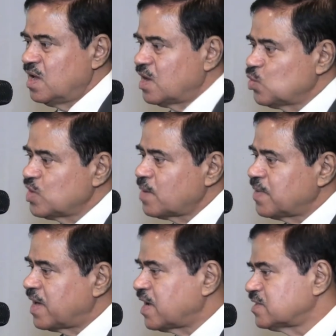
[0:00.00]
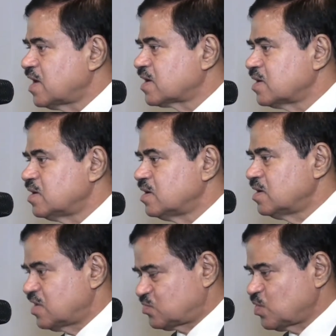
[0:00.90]
We have another
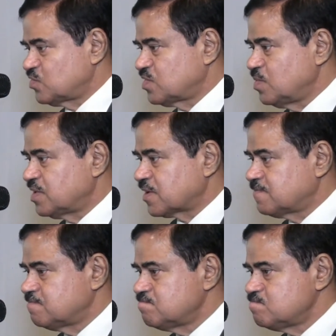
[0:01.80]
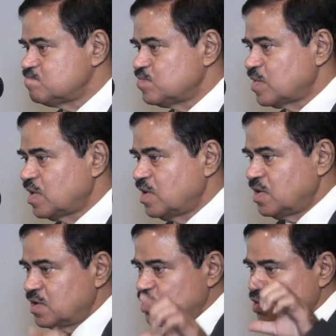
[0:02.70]
responsibility
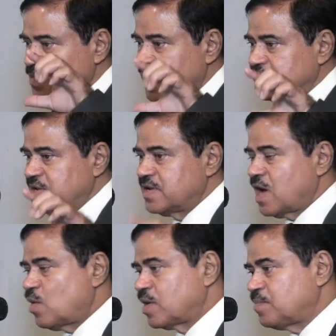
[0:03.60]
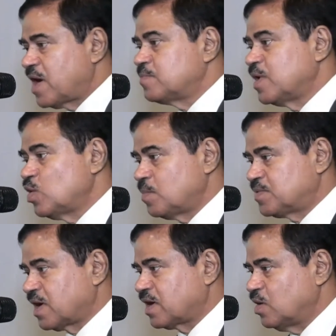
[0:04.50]
to maintain our par value of
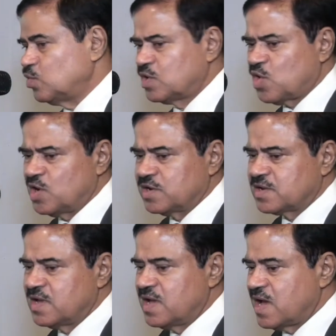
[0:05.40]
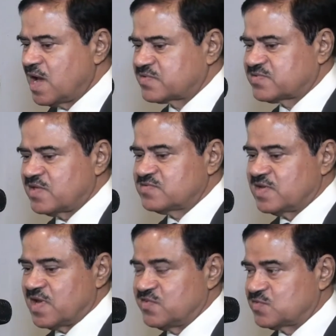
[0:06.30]
taka. We call it
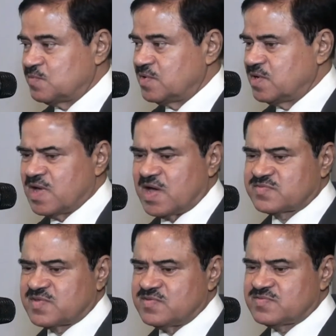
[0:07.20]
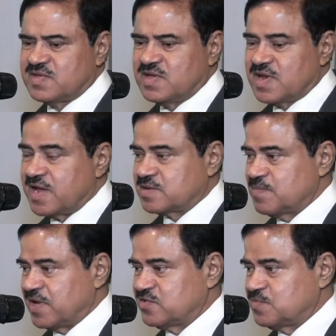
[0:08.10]
exchange rate, exchange rate
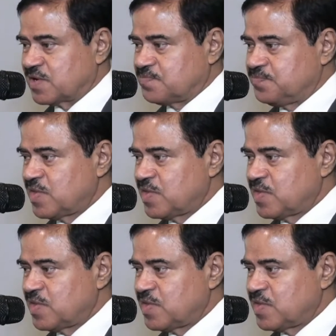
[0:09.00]
management.